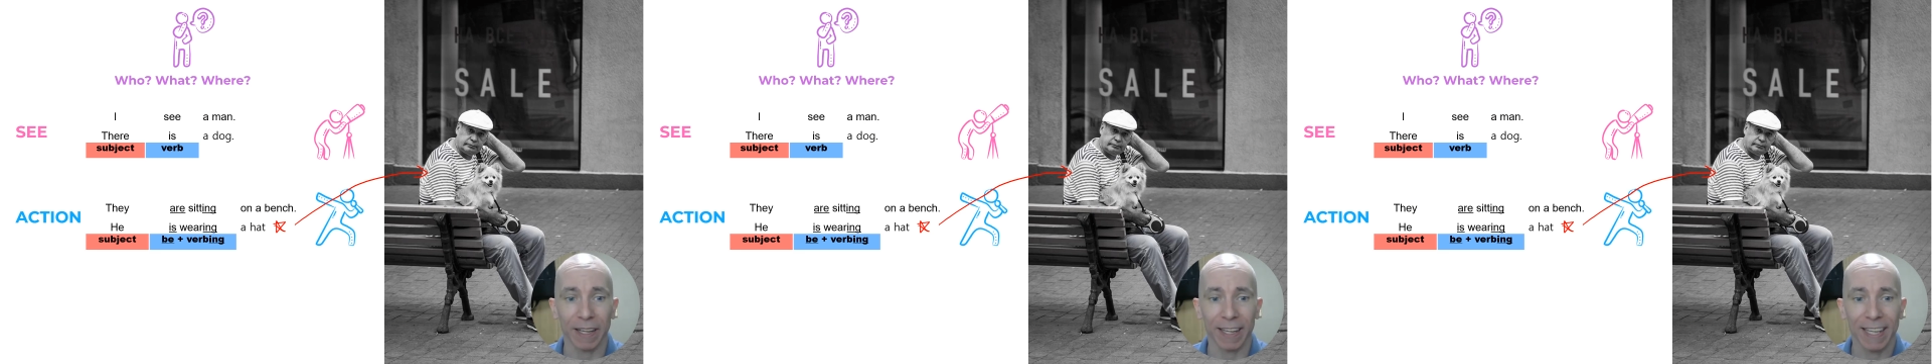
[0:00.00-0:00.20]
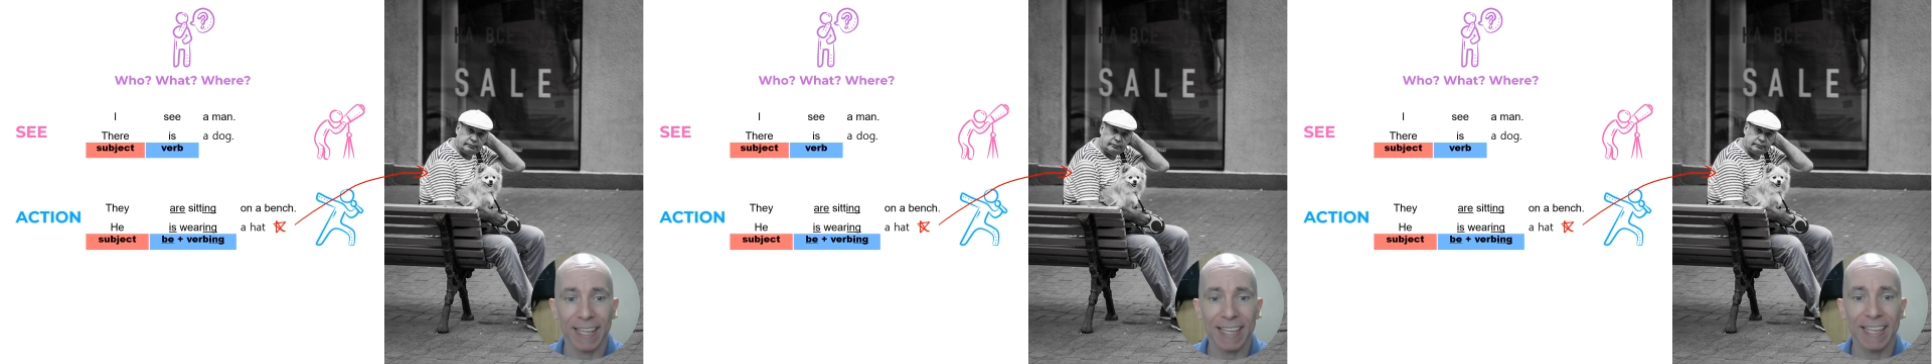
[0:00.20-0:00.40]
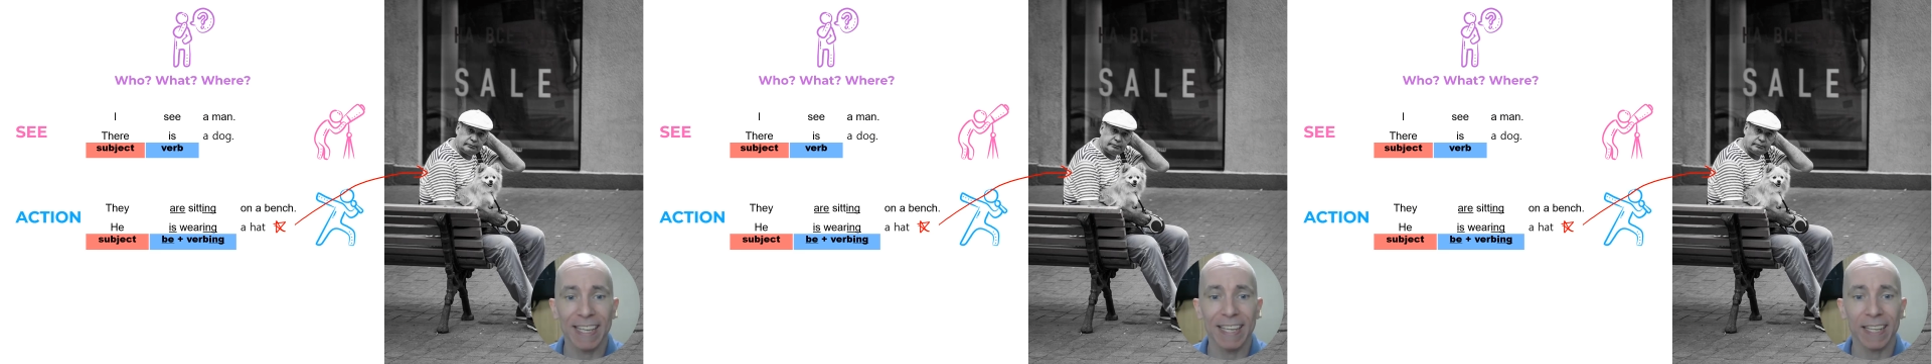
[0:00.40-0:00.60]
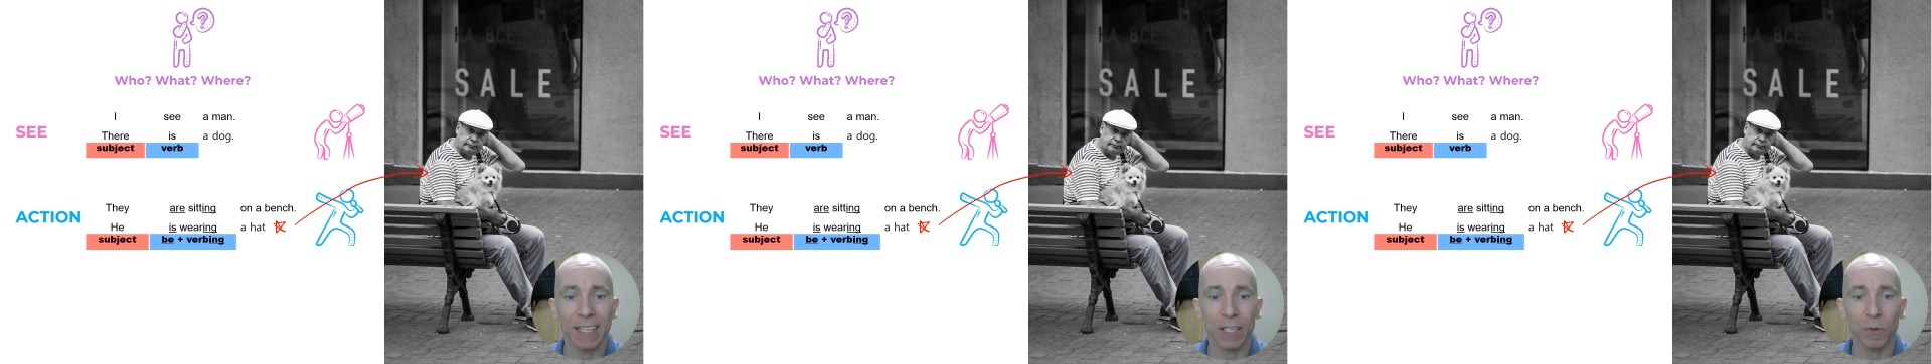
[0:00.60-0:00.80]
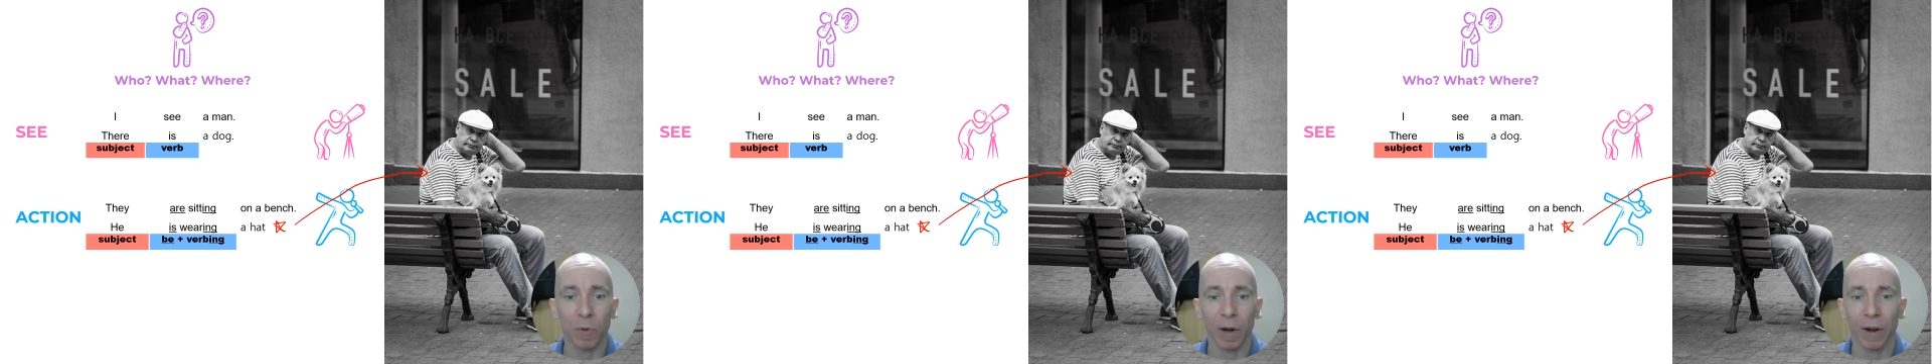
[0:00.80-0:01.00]
He
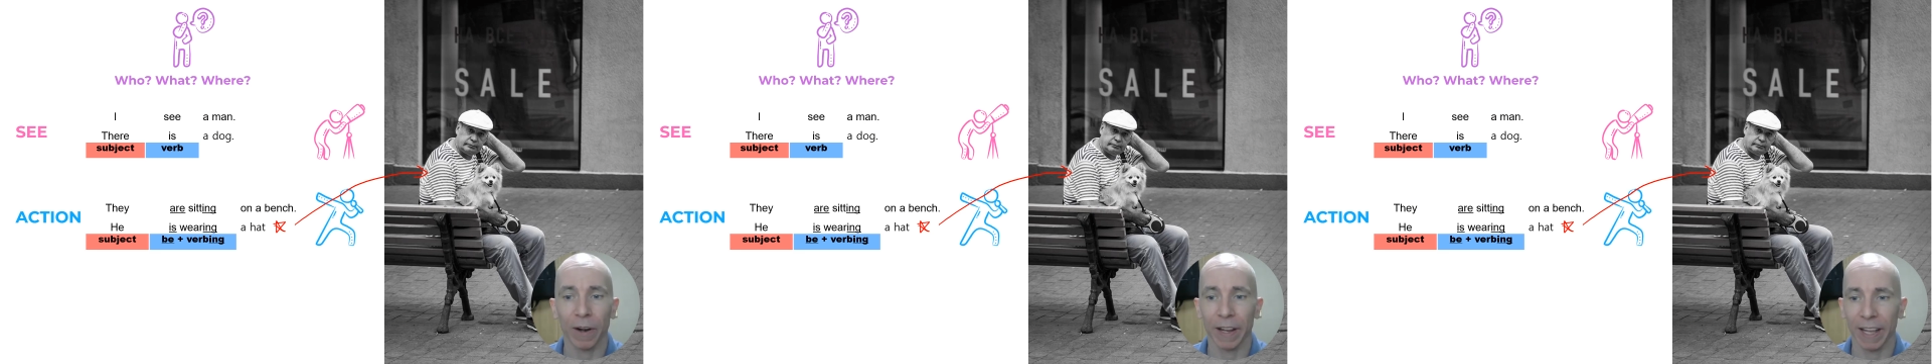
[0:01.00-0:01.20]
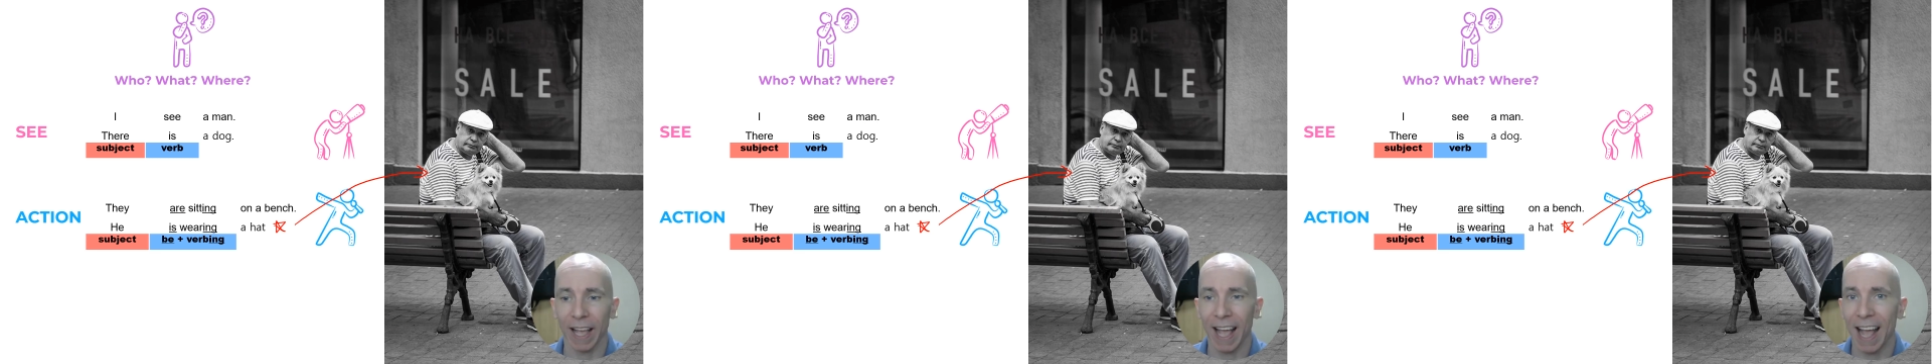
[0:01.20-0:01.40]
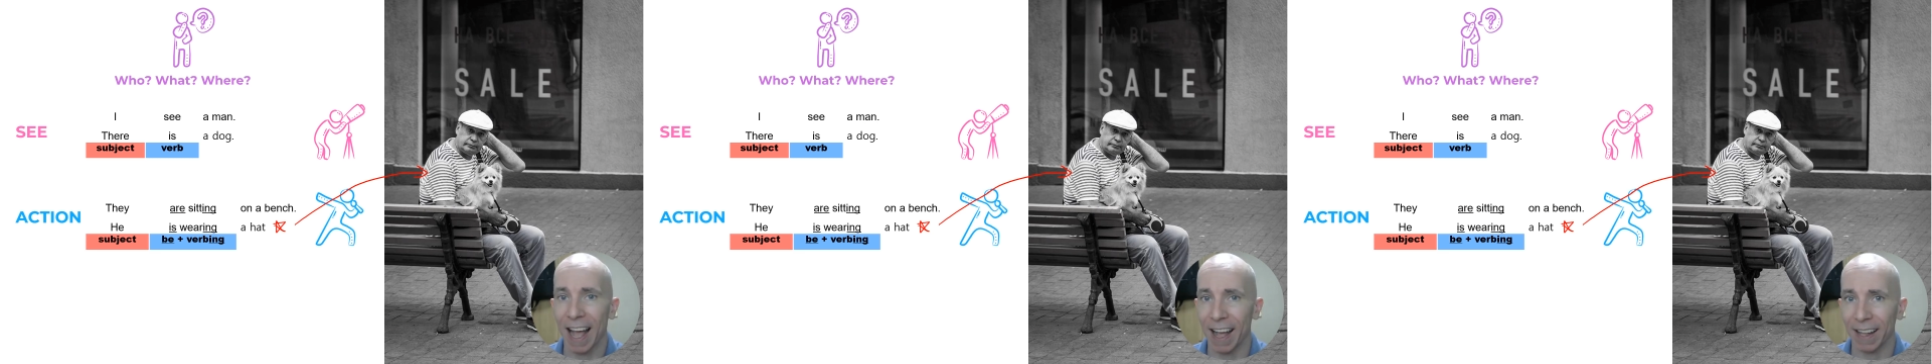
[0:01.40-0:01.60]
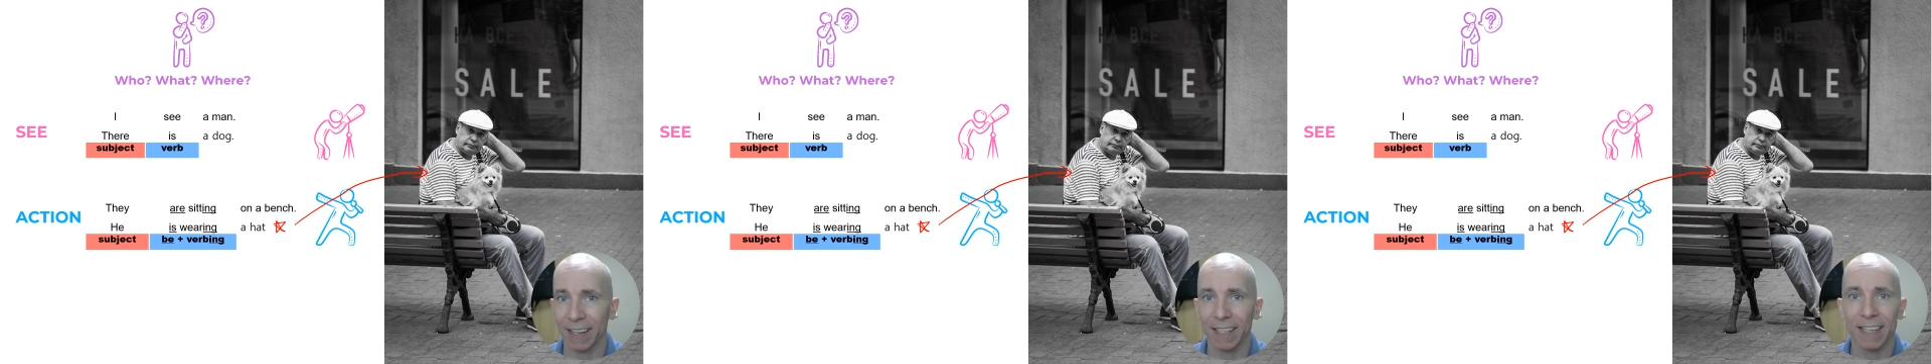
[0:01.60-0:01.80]
is wearing a hat.